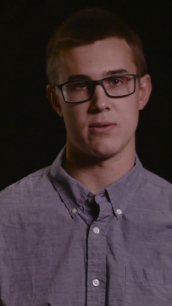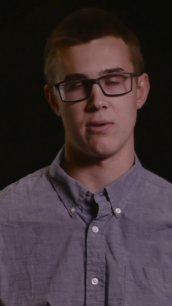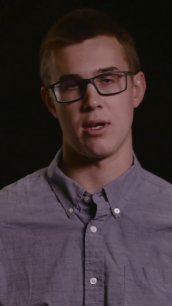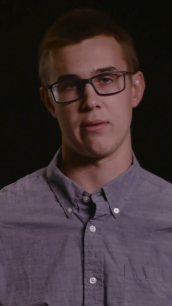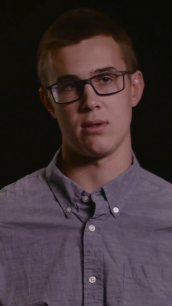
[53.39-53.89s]
fun
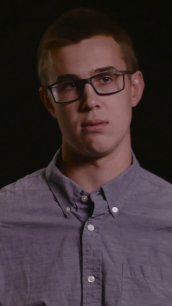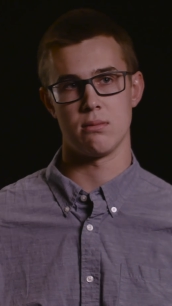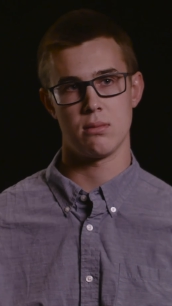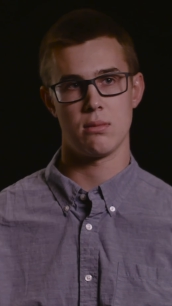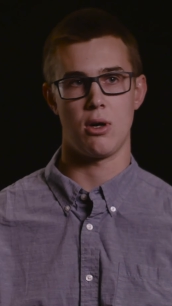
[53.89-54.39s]
having
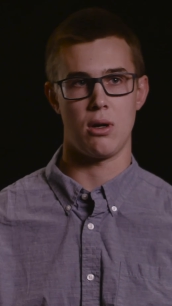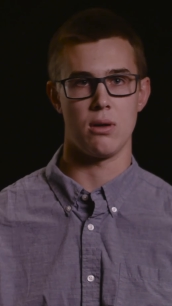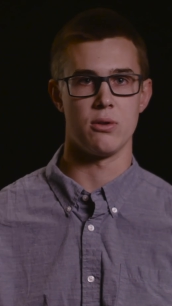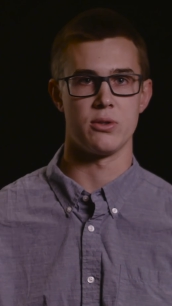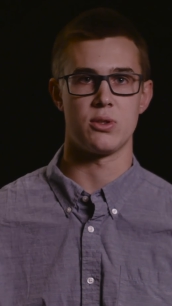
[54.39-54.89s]
all
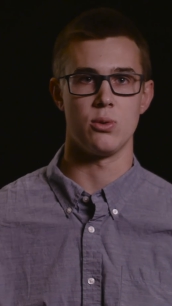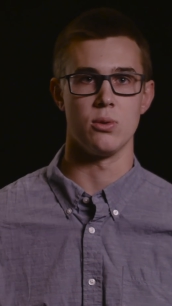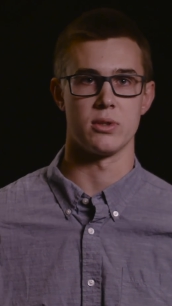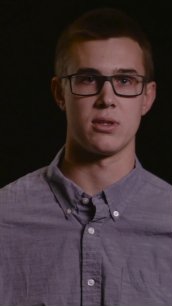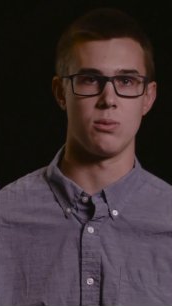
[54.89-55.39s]
those
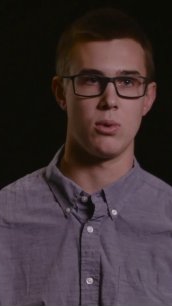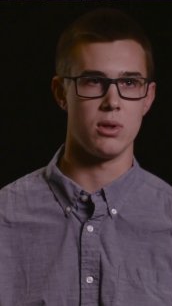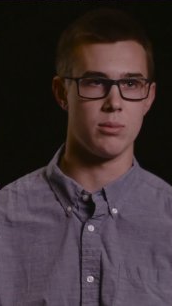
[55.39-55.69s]
tools in one